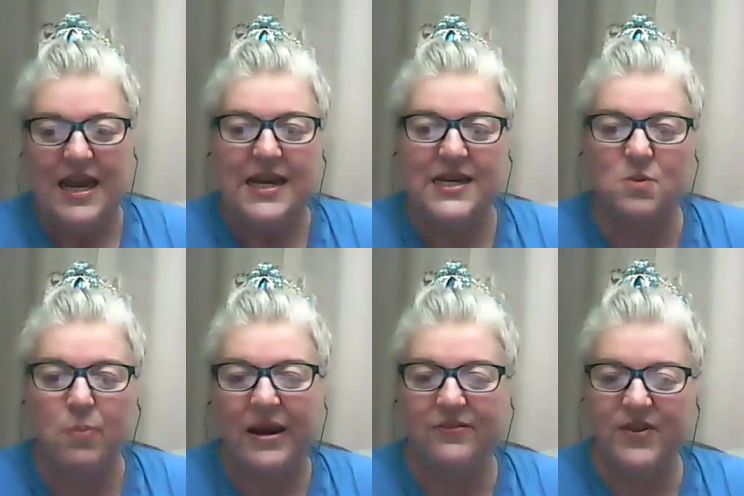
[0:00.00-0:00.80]
In
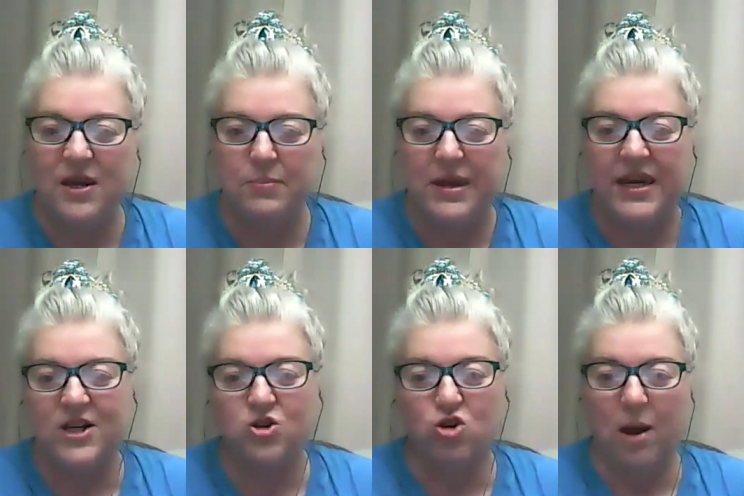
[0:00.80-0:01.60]
spite of the immediate
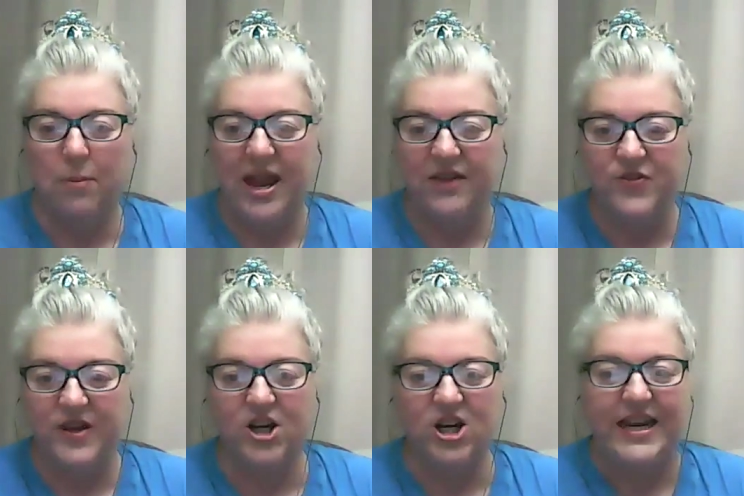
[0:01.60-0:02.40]
trauma and
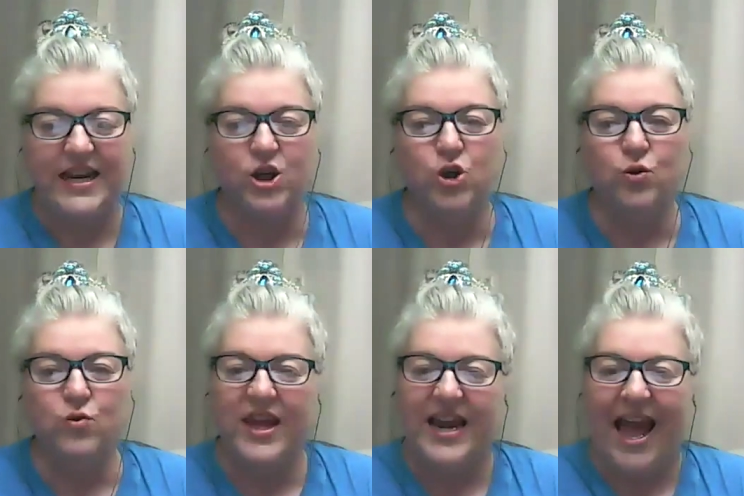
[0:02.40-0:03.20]
fear, he knew
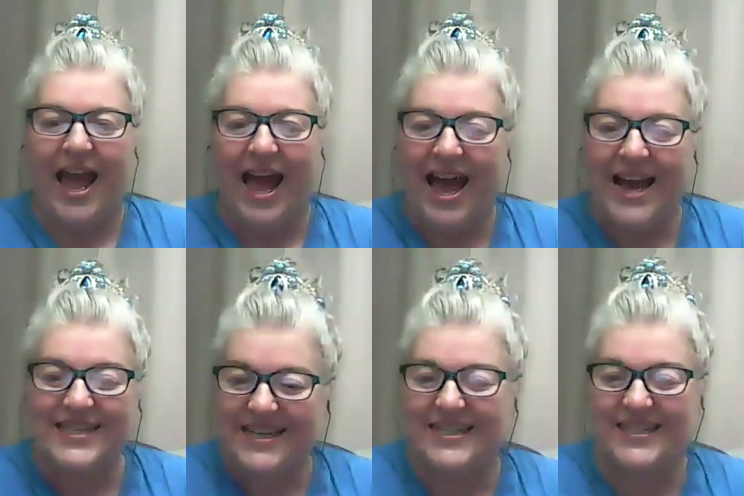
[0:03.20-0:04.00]
that as
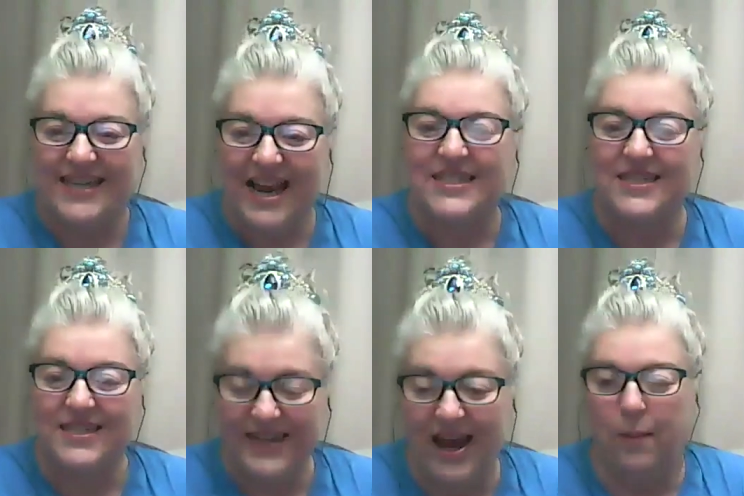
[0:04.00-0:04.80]
his next
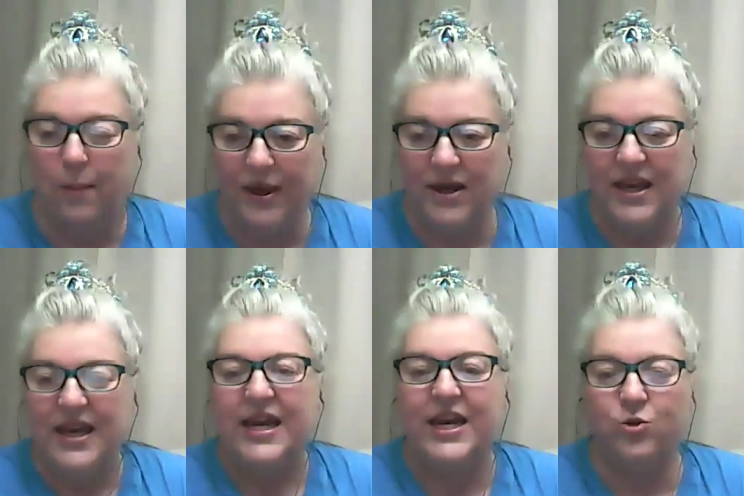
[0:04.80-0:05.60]
step,
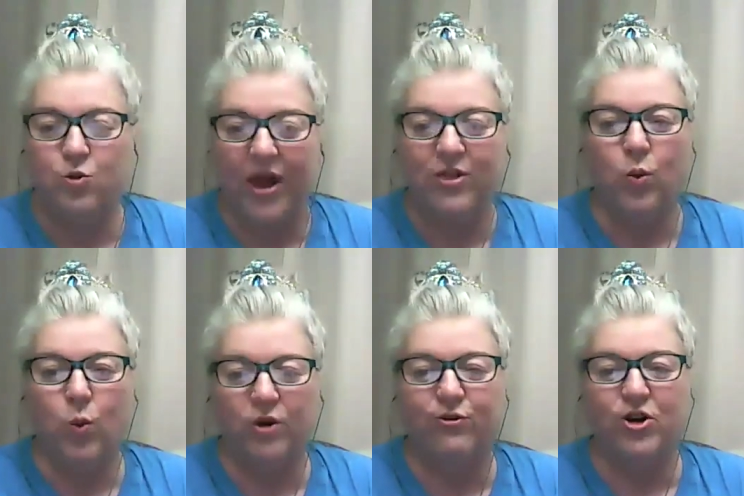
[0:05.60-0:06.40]
he'd rather
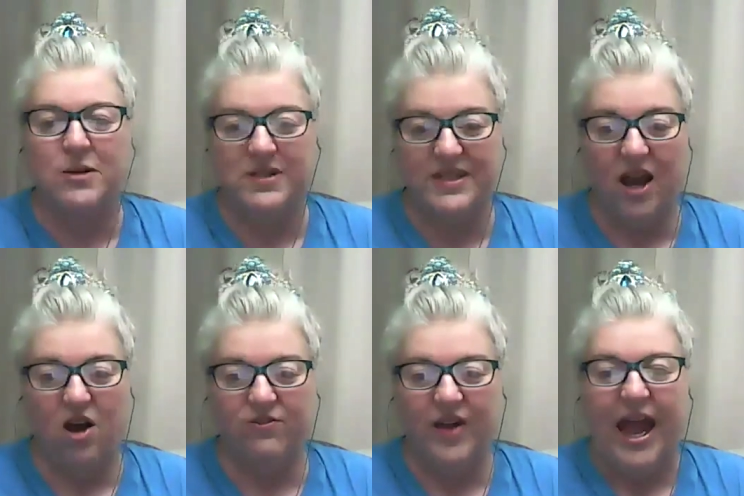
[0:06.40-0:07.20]
work for
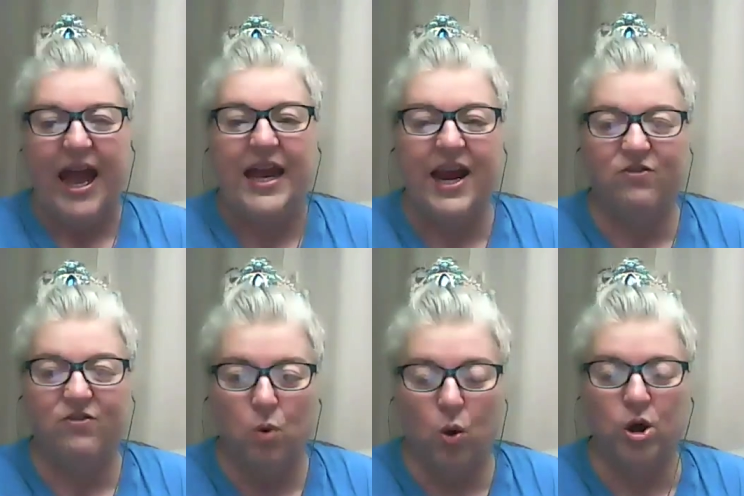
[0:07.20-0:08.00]
himself and have
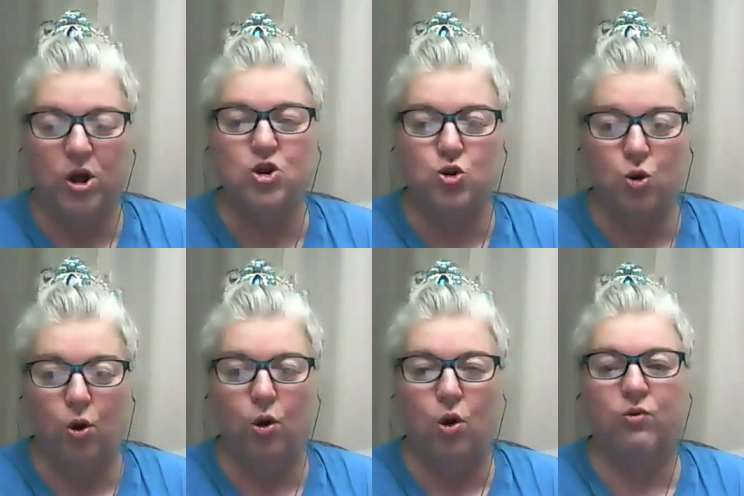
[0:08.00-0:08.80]
more
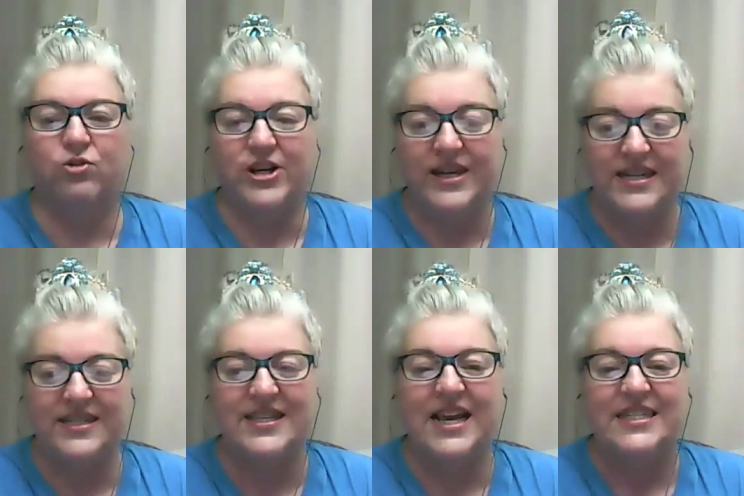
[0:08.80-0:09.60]
control over
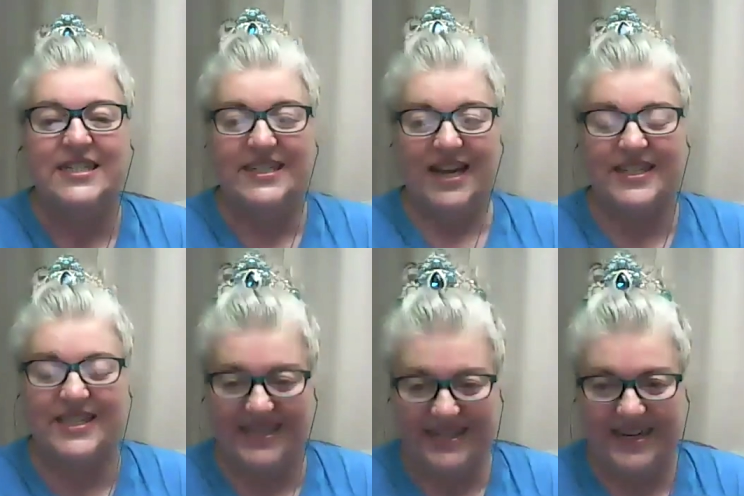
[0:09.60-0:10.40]
his
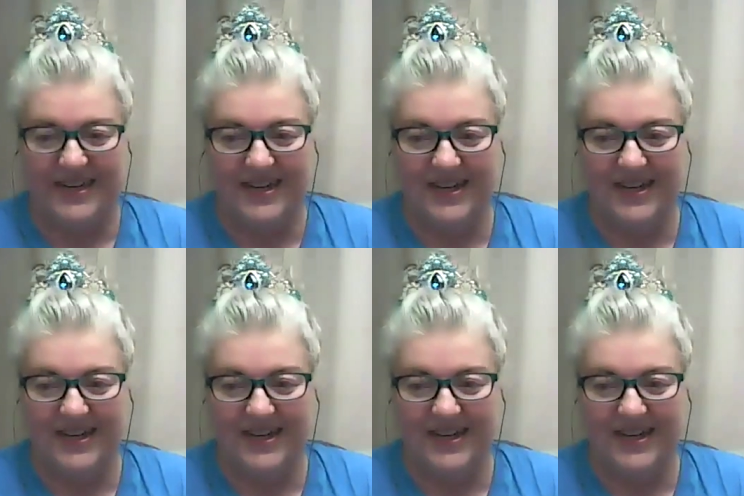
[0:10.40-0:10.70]
destiny.